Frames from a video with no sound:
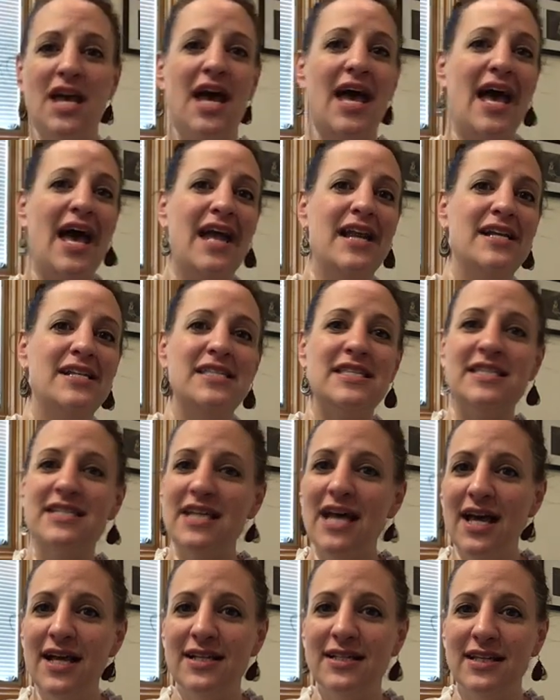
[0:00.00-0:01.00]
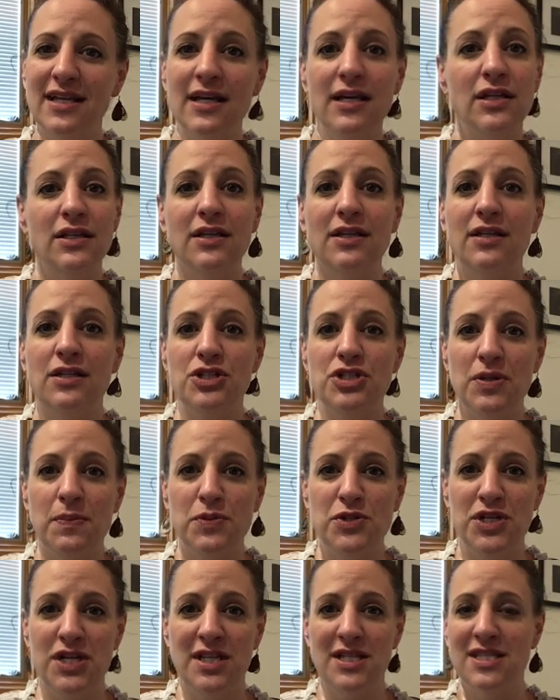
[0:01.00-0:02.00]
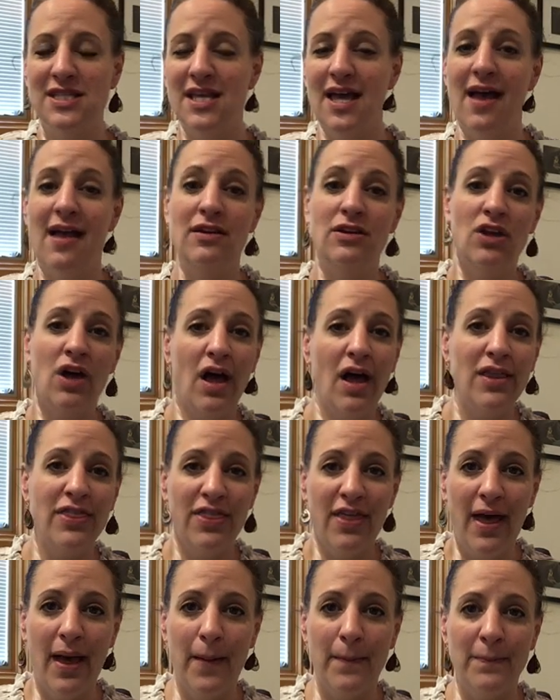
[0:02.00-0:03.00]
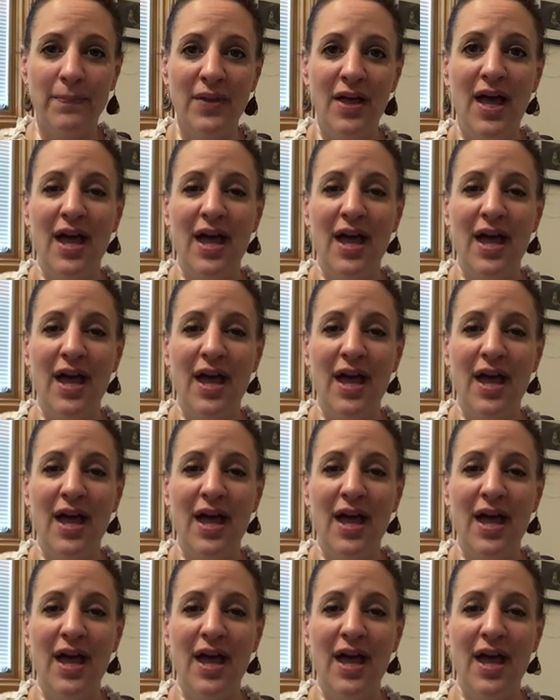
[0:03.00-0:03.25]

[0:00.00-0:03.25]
and instead killed the Egyptians and not them.